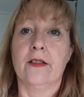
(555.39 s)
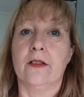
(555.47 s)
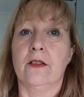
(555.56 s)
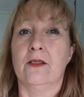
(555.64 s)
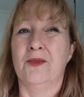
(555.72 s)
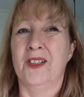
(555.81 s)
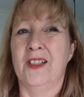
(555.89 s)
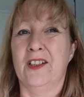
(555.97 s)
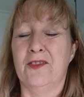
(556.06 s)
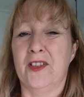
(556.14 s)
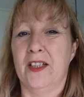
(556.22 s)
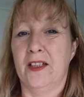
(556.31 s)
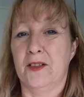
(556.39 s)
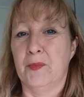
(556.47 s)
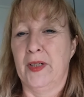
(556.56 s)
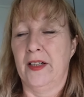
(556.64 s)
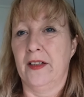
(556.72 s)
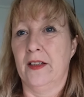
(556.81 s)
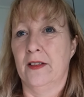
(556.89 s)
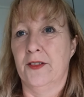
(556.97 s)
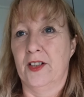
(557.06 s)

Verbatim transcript: so I'm going to have to head back in the